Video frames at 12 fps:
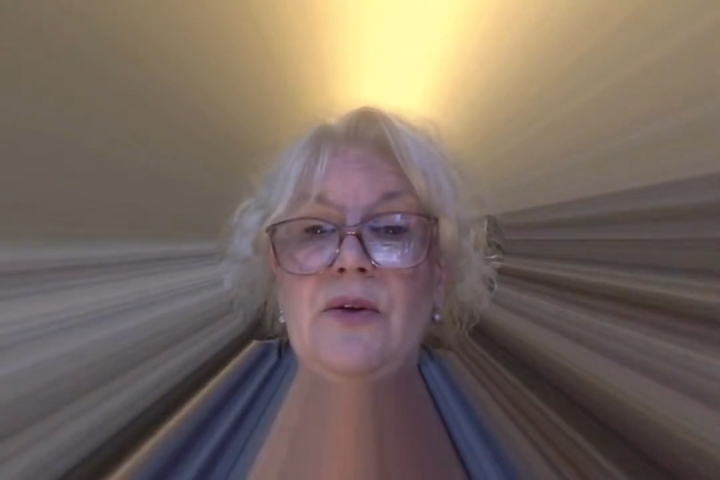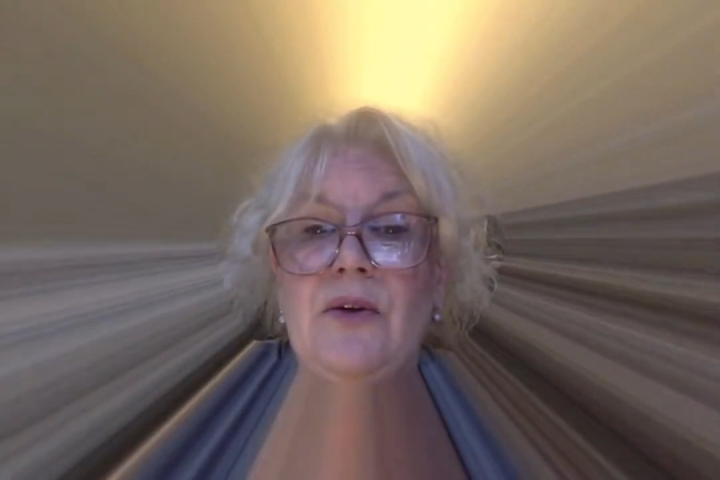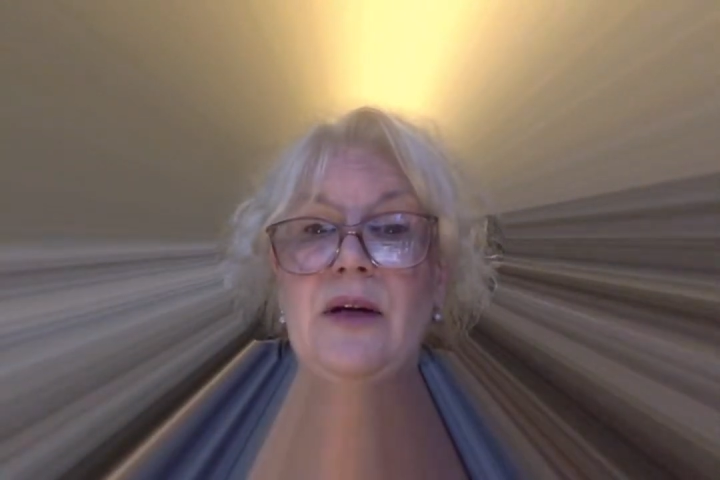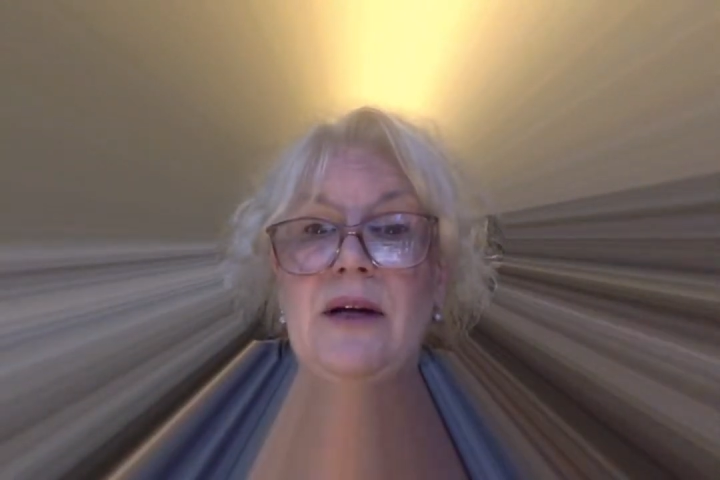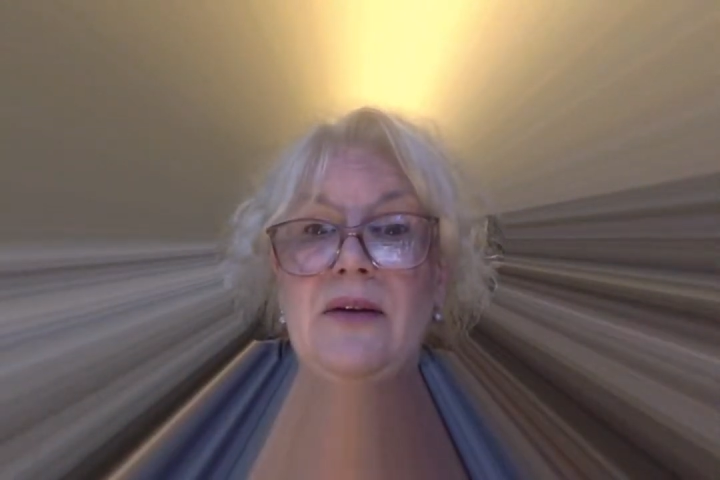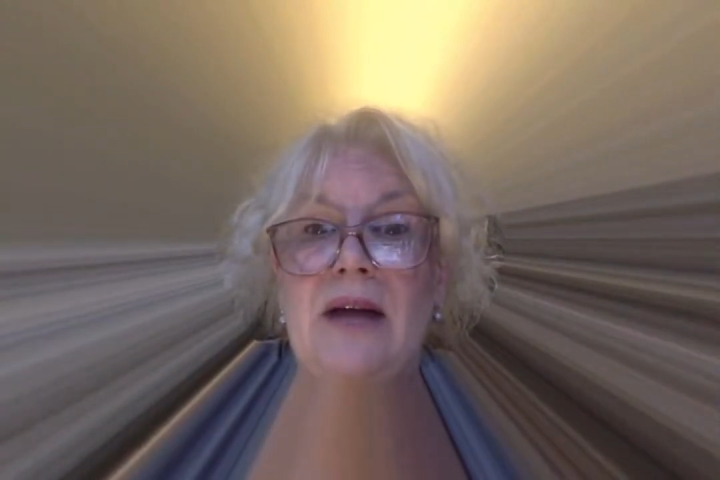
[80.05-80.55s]

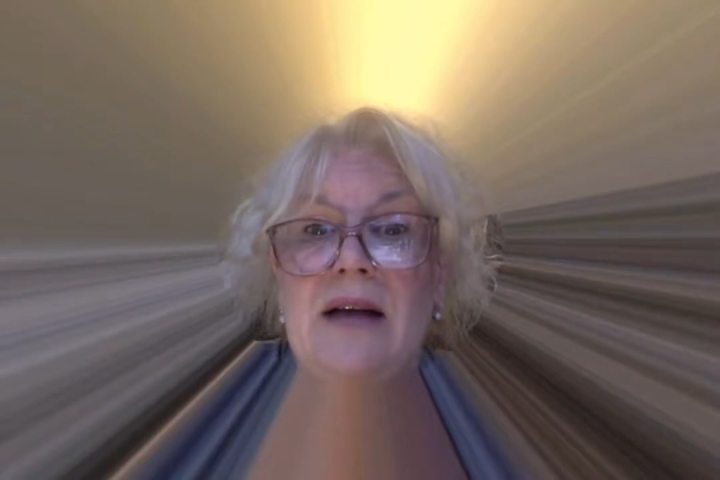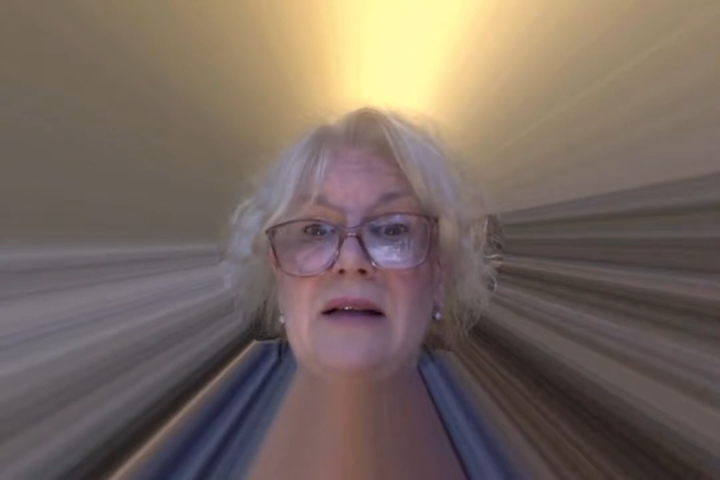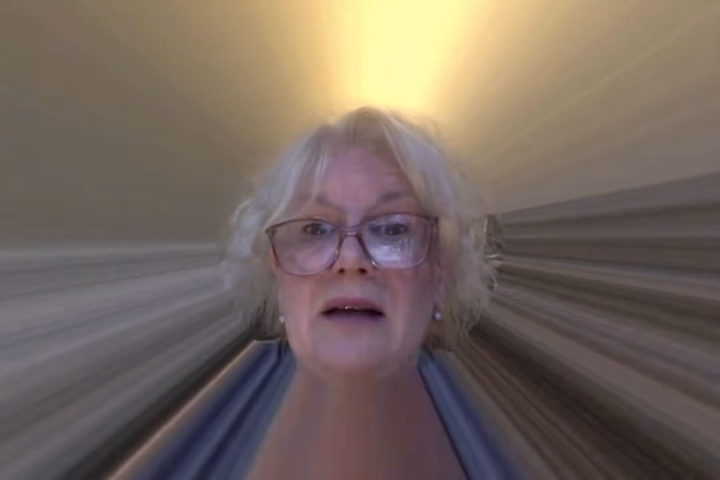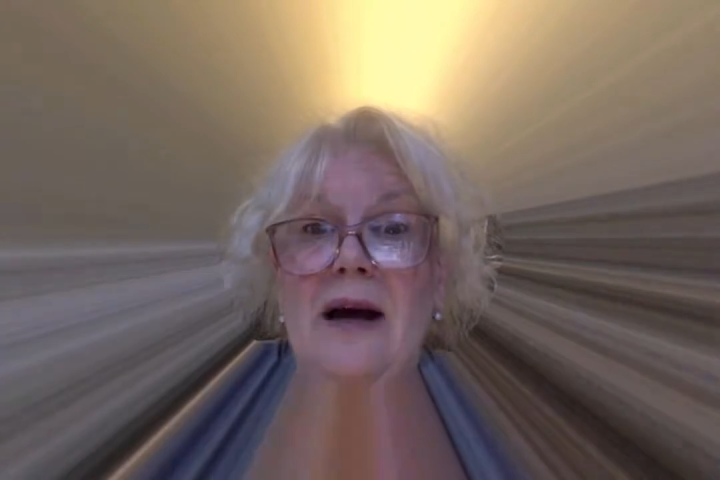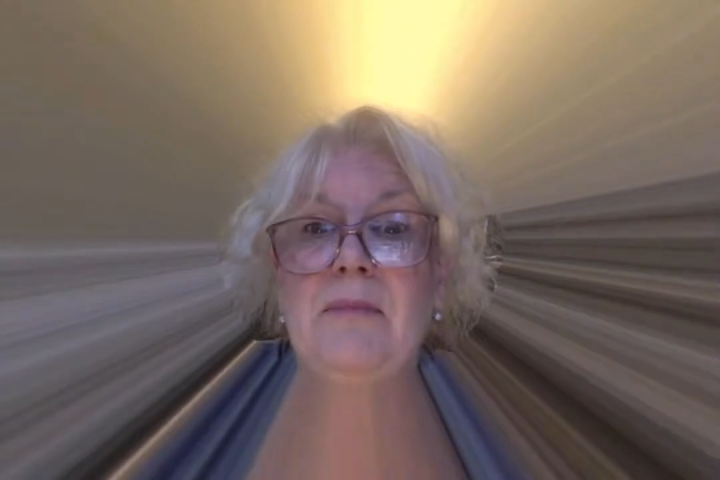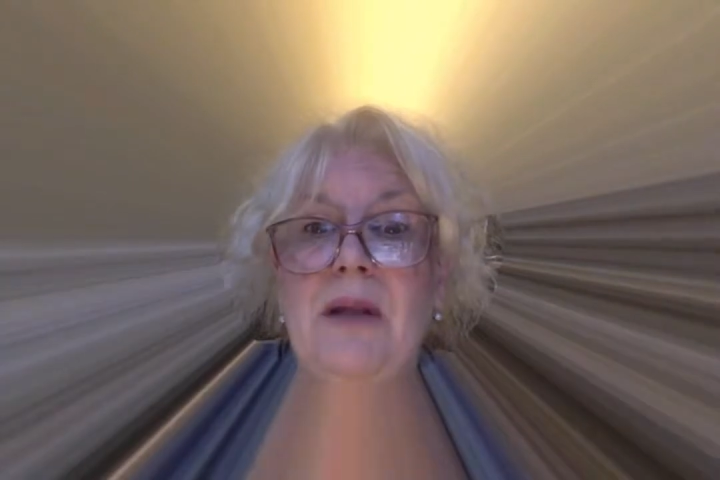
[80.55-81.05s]
that
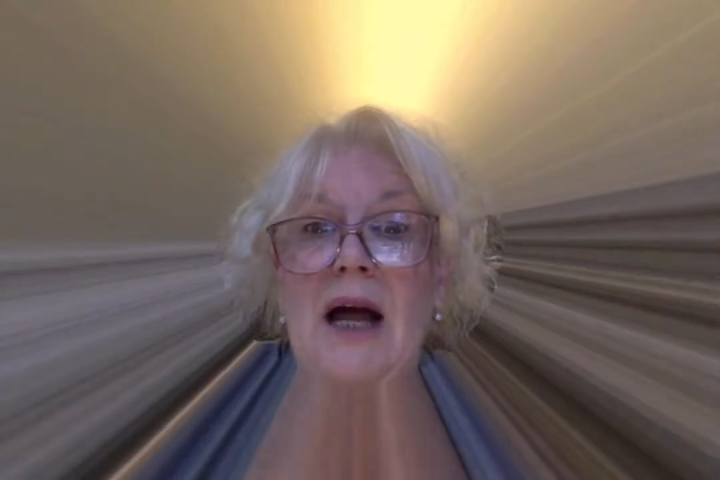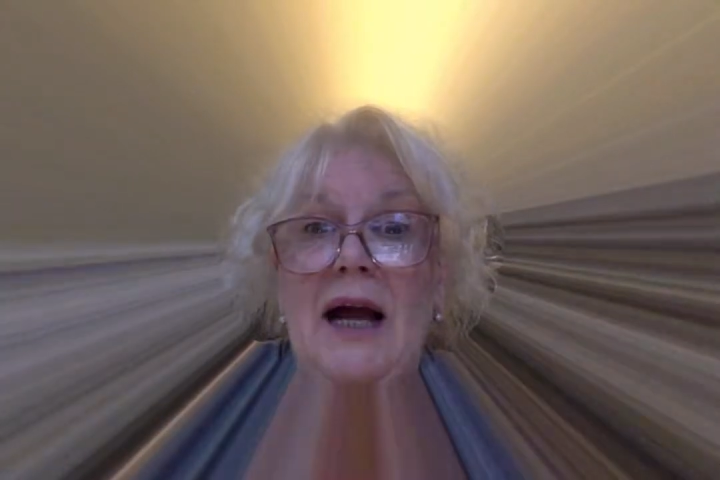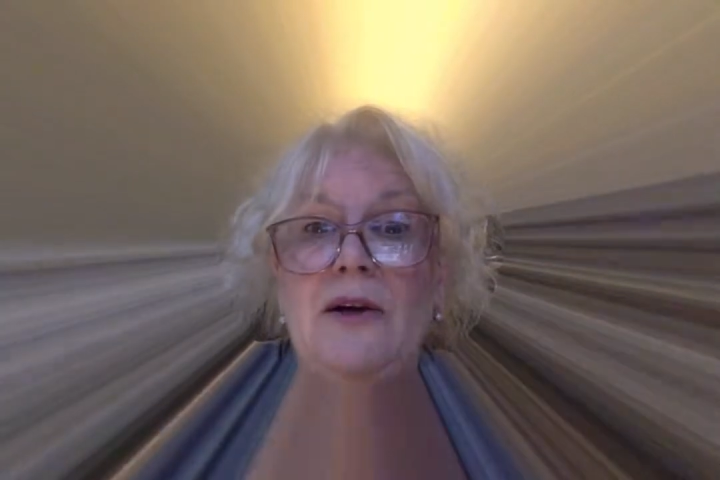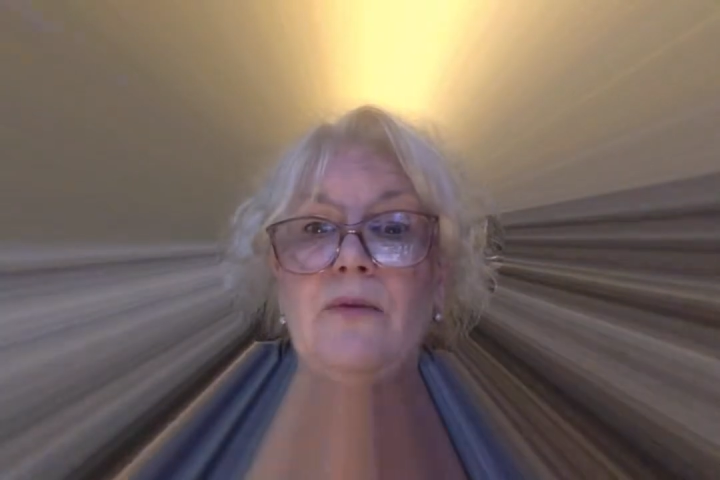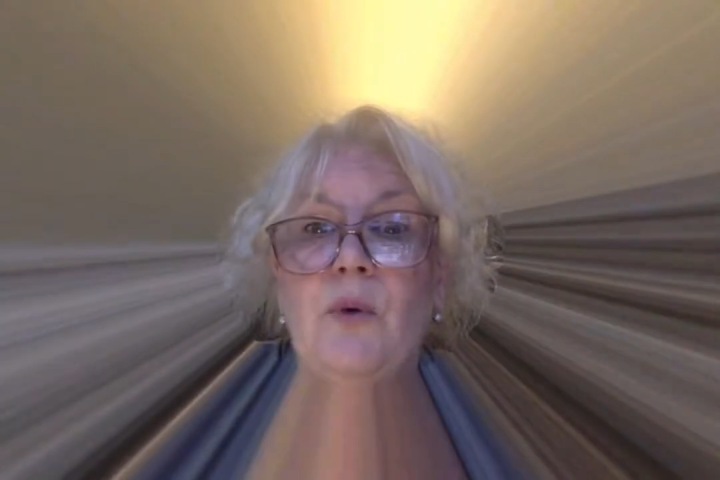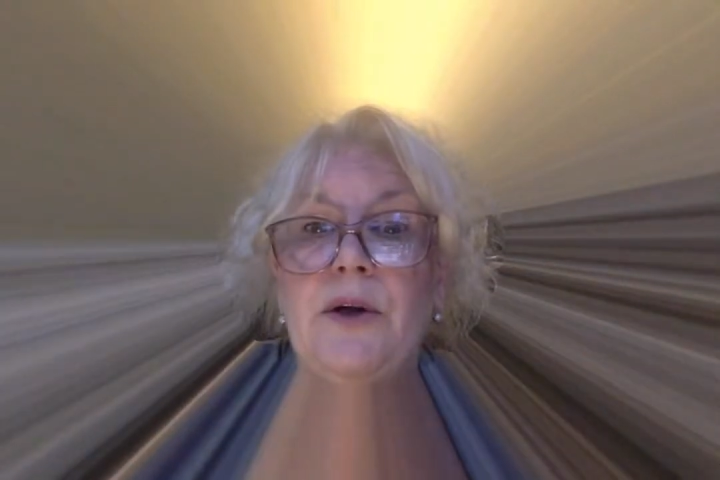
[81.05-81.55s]

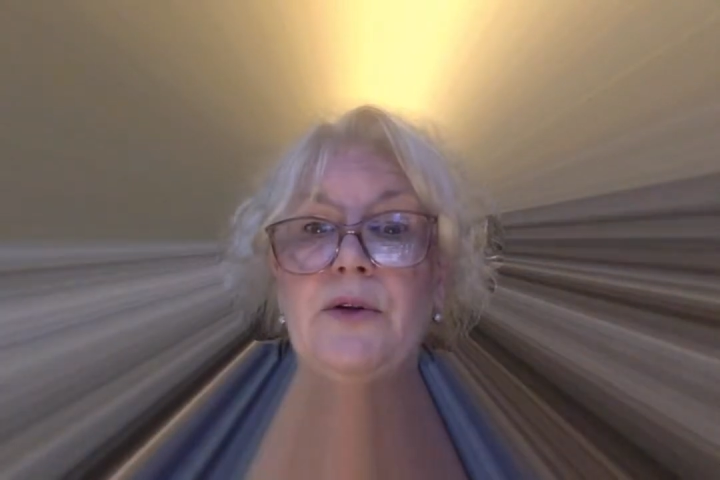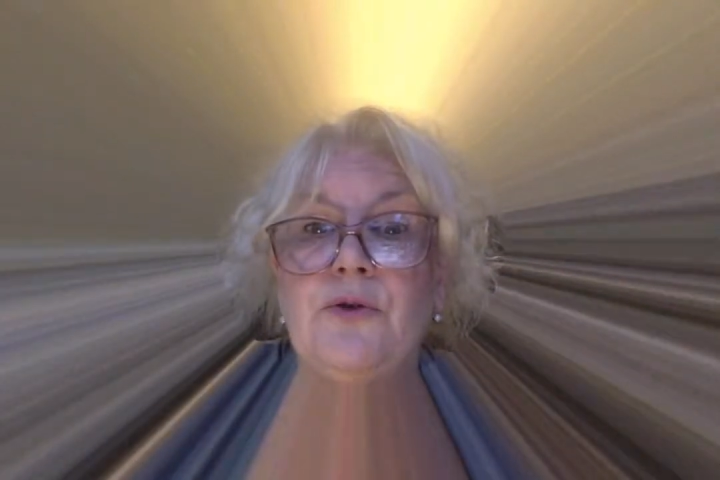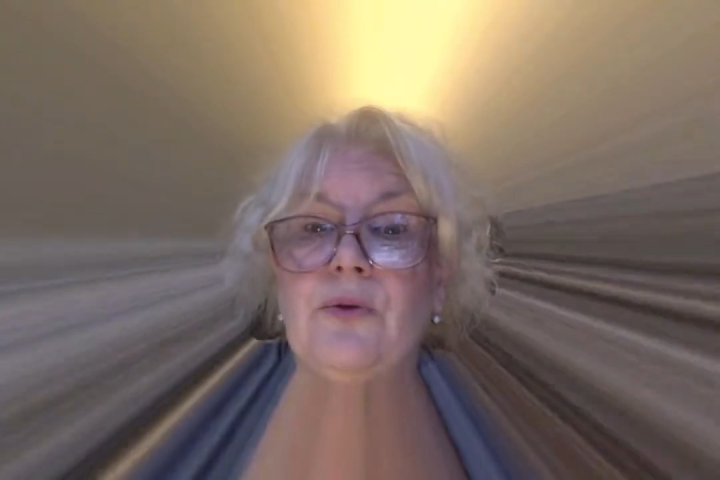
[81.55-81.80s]
timeline of what your